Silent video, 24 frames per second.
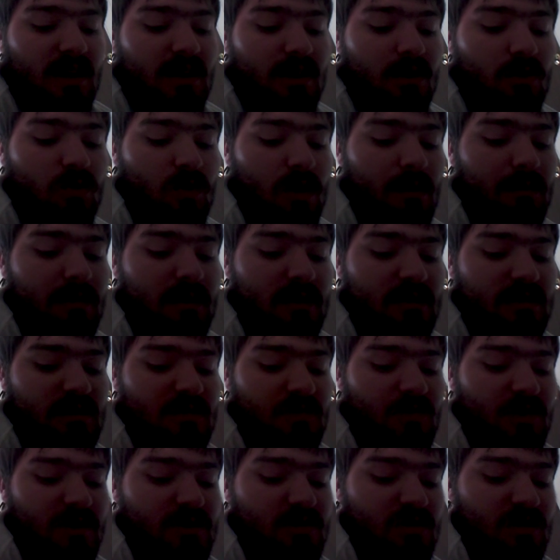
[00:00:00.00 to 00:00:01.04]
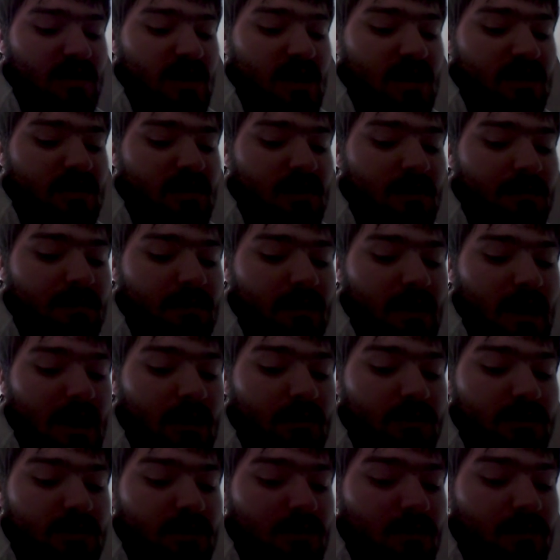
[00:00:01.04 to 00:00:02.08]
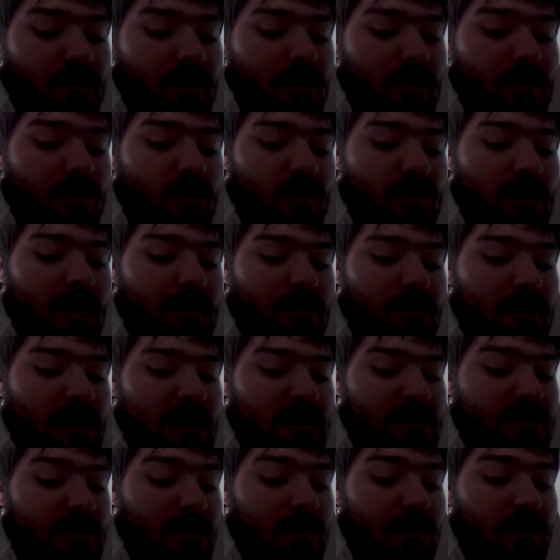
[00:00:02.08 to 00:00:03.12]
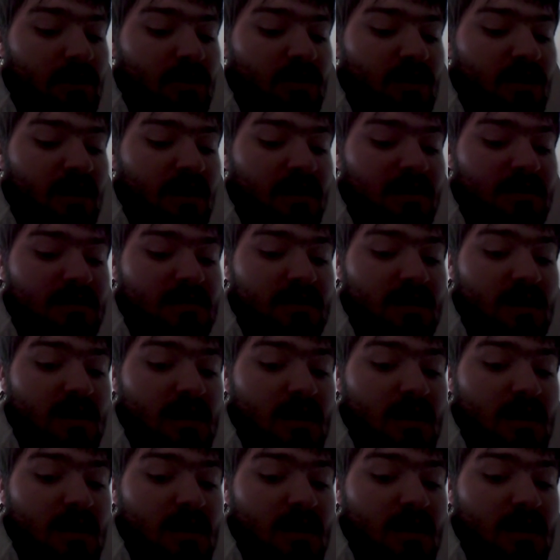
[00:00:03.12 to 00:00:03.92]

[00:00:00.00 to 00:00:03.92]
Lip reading: I know Rainbow Dash is a fictional character, but how would you feel if you were labeled as something you're not?